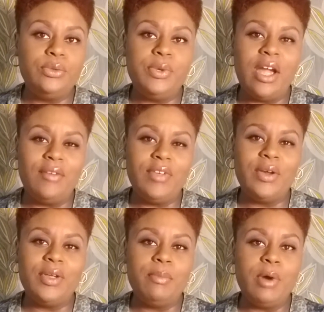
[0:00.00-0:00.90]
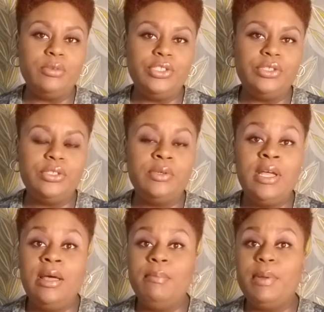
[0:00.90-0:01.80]
We are very emotional,
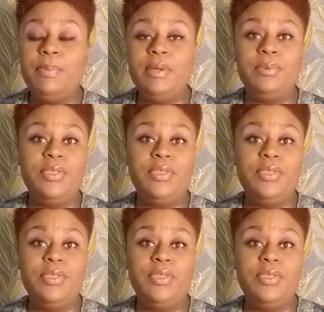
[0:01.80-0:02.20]
but people